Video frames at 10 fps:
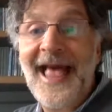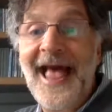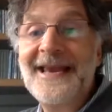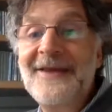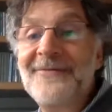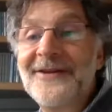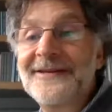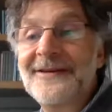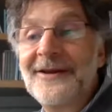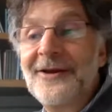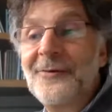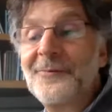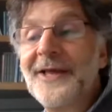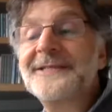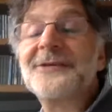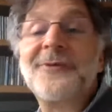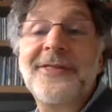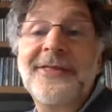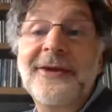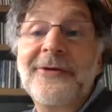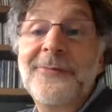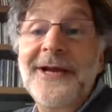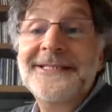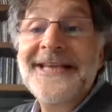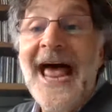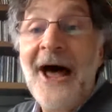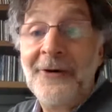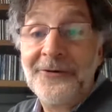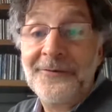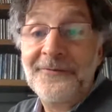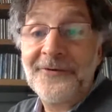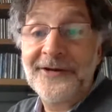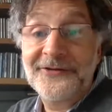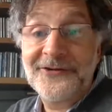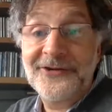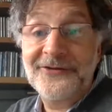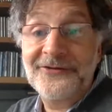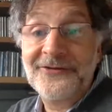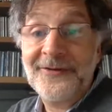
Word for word: and even places where the theory breaks down, for instance,